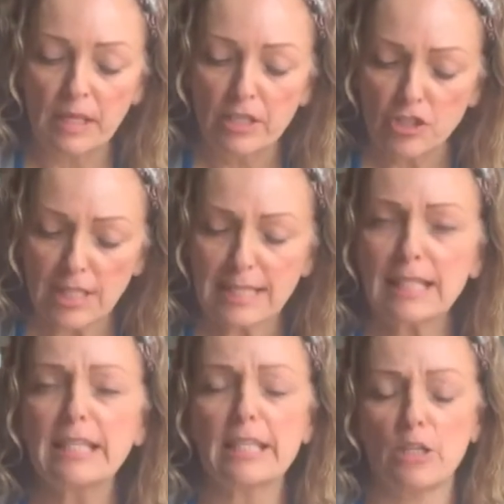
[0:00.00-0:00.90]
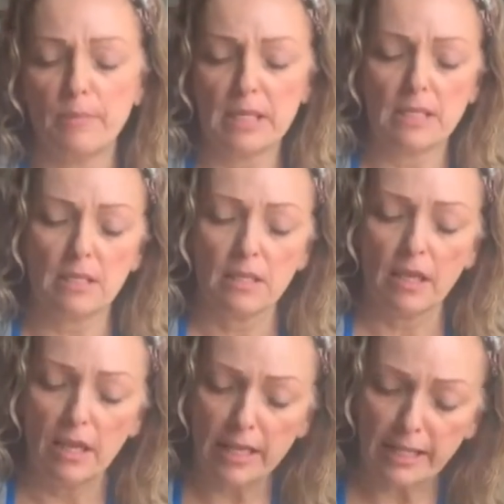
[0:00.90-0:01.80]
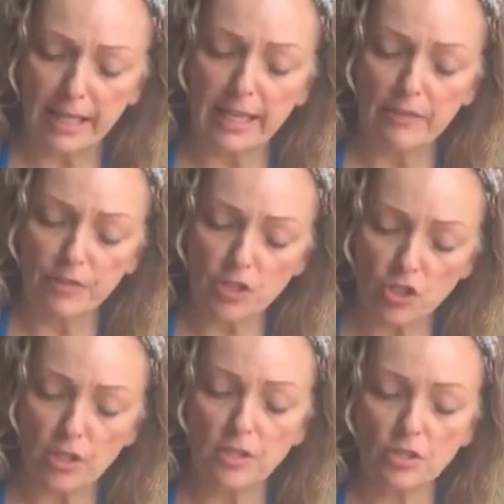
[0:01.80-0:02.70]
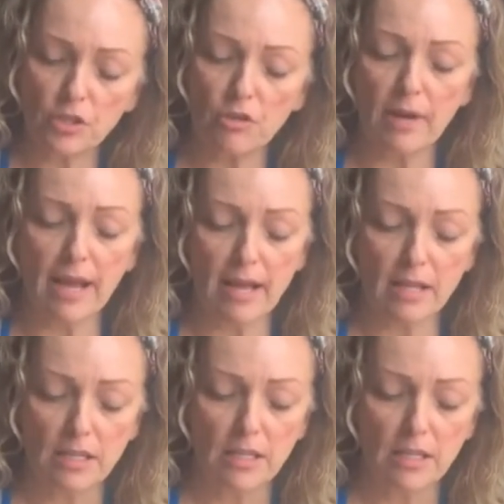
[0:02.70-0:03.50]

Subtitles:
just a little bit. And again, if it starts to crack,